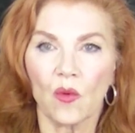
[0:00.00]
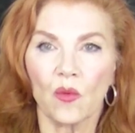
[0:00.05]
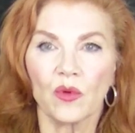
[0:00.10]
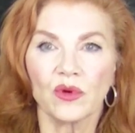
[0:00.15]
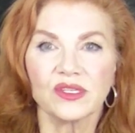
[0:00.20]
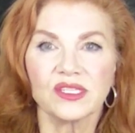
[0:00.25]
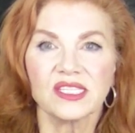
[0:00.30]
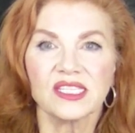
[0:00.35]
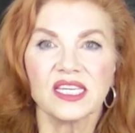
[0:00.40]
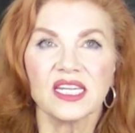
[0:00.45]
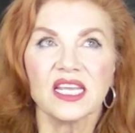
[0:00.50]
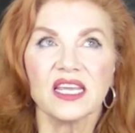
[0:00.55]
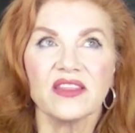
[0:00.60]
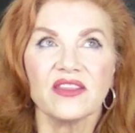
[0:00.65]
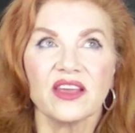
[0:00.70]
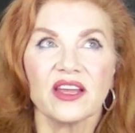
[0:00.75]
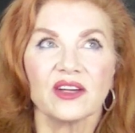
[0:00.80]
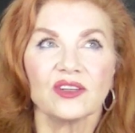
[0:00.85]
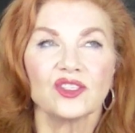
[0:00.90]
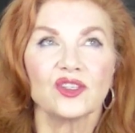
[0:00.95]
We're
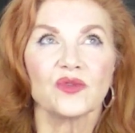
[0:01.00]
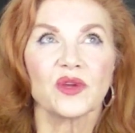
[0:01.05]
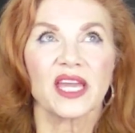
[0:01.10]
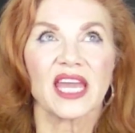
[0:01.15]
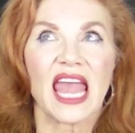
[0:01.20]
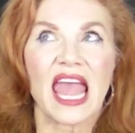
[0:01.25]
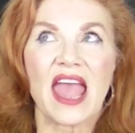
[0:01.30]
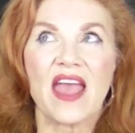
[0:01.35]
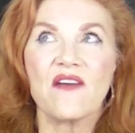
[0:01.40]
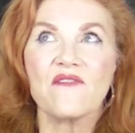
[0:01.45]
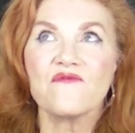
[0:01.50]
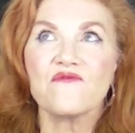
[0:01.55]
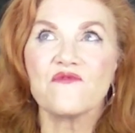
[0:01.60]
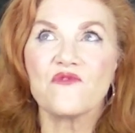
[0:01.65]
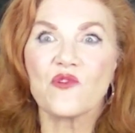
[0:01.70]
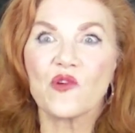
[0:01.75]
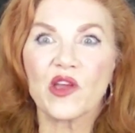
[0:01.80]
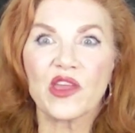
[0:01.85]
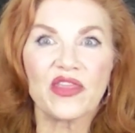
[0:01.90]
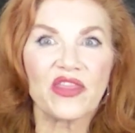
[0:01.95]
sitting there doing
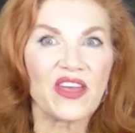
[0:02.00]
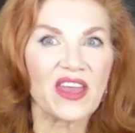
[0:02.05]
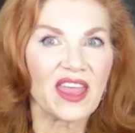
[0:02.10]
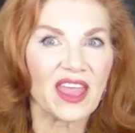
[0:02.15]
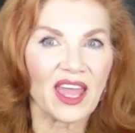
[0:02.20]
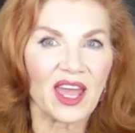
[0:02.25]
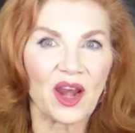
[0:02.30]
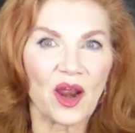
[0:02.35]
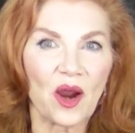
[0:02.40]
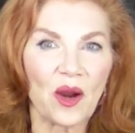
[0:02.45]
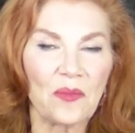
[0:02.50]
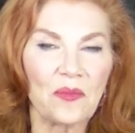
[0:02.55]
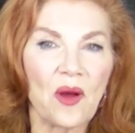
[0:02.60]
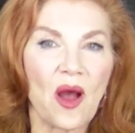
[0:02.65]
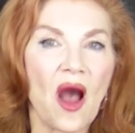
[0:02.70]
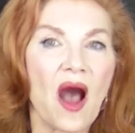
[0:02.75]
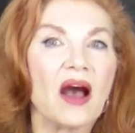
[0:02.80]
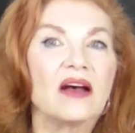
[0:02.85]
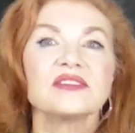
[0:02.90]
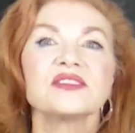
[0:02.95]
everything in our
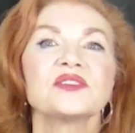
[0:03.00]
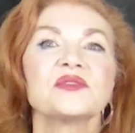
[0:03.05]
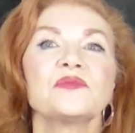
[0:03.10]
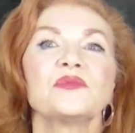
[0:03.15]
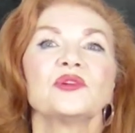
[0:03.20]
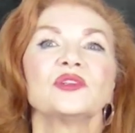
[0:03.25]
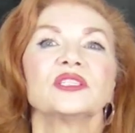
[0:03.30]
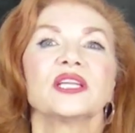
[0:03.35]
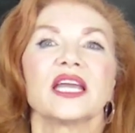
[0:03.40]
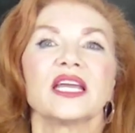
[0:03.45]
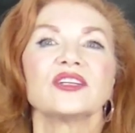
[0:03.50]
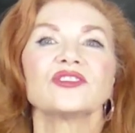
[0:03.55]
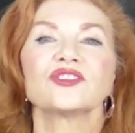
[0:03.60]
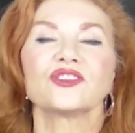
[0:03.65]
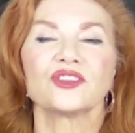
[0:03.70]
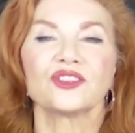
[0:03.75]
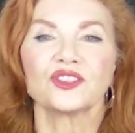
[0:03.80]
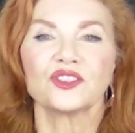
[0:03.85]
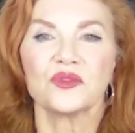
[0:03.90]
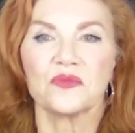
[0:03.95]
possible
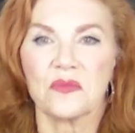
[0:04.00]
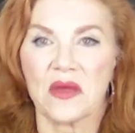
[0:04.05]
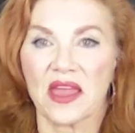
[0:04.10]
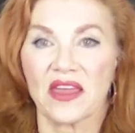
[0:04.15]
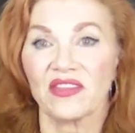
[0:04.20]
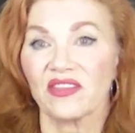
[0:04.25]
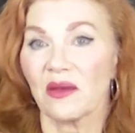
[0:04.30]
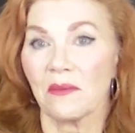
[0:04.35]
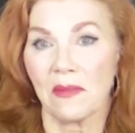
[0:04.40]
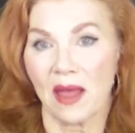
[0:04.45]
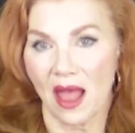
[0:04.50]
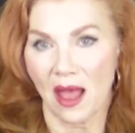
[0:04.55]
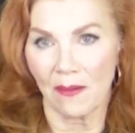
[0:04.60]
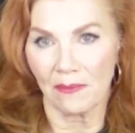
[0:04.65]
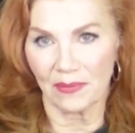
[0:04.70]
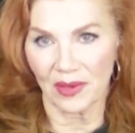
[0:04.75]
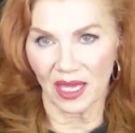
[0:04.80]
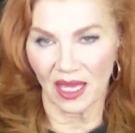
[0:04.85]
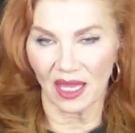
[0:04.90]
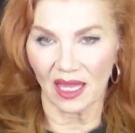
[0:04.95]
nature to make them
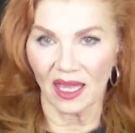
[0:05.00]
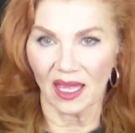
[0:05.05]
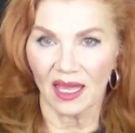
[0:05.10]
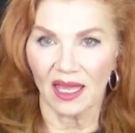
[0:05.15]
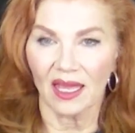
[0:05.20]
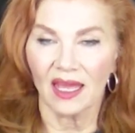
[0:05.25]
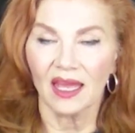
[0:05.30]
happy.